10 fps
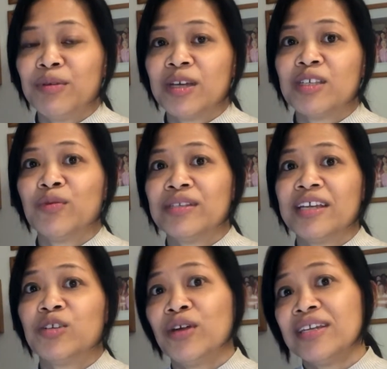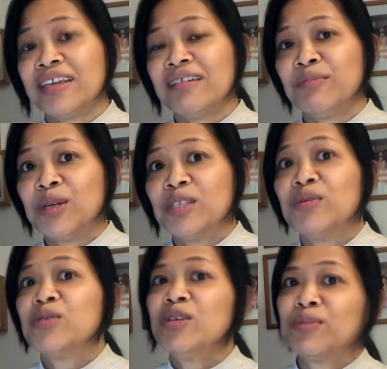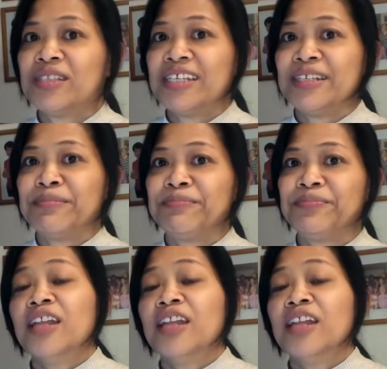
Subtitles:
Because it was then trending, because it was Christmas season.